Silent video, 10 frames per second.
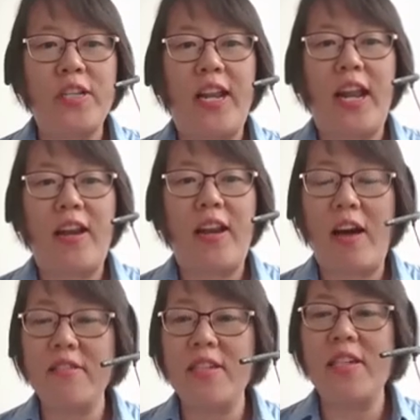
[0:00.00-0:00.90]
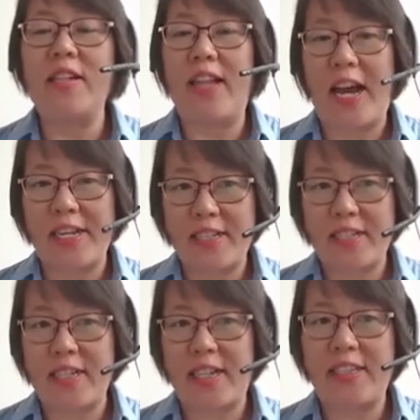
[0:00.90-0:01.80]
the Lonza
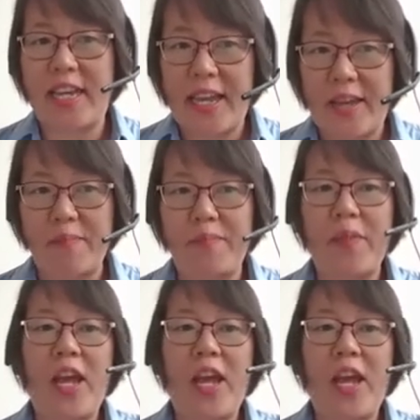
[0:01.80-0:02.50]
licensing team.